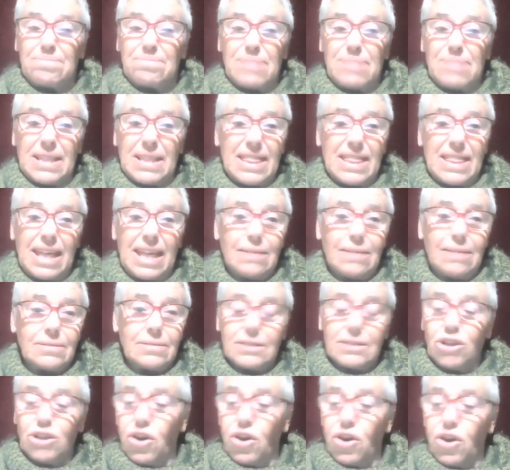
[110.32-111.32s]
But
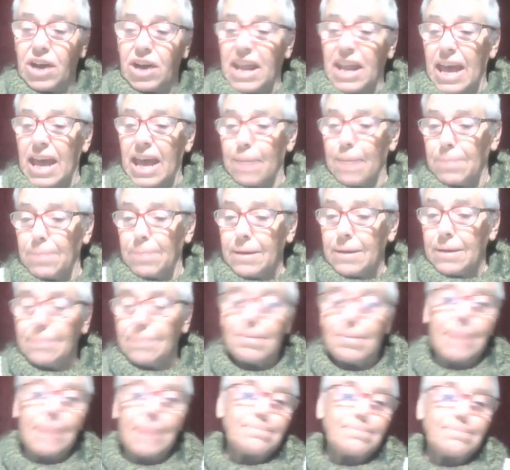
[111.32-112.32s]
that's not going to happen,
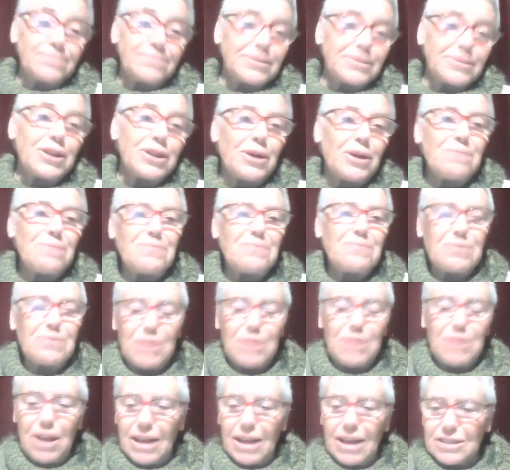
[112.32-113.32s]
but you know,
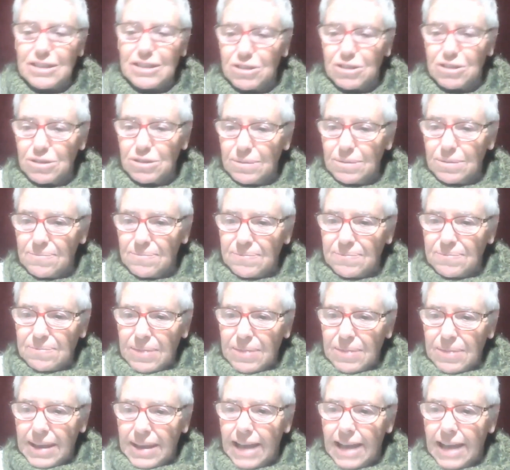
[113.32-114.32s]
we'd like to,
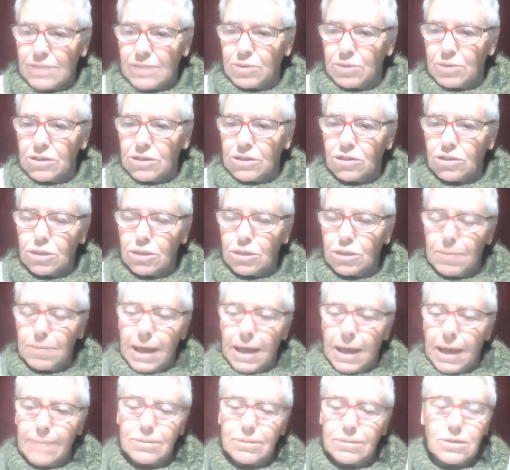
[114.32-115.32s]
as we used to be
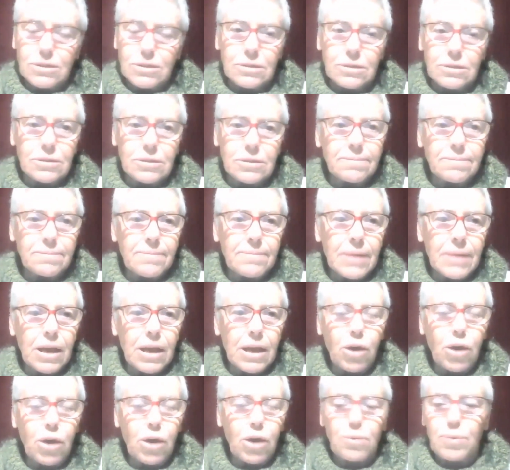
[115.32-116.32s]
able to
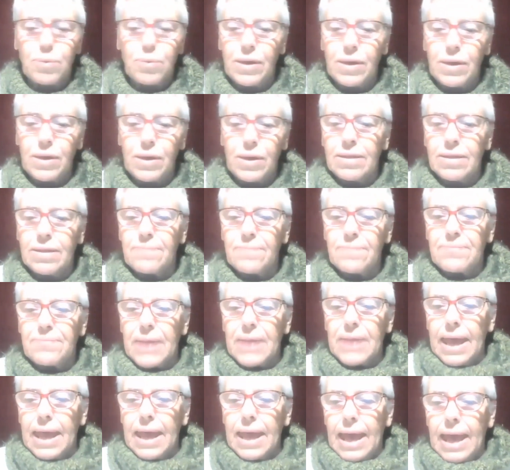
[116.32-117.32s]
help with.
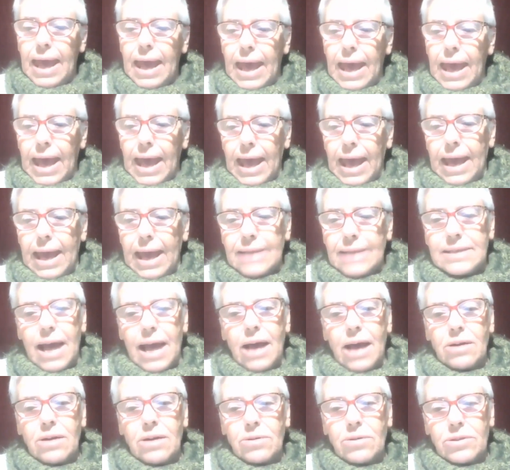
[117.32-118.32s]
And
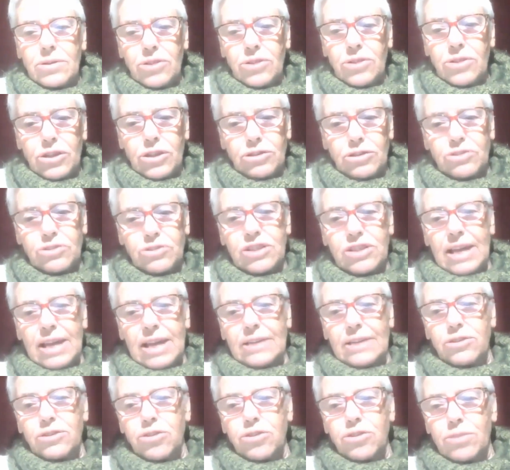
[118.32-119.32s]
the New
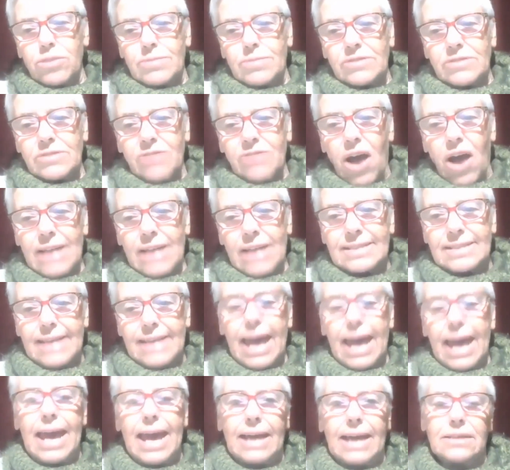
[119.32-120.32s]
Zealand Human Rights
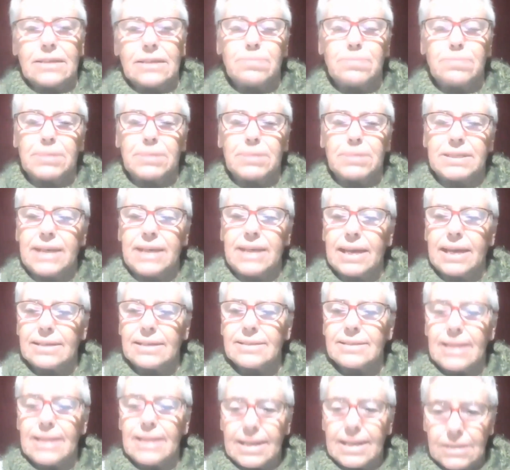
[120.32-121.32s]
Act
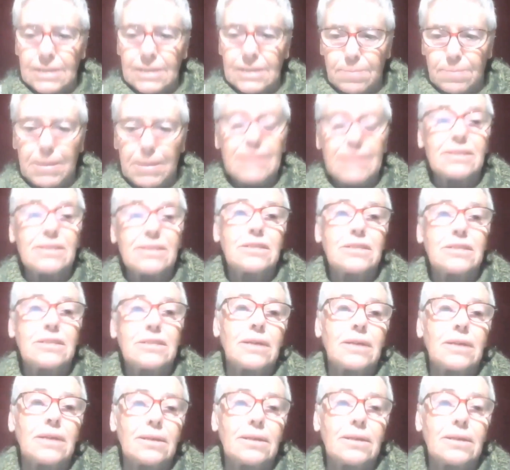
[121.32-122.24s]
protects lesbians'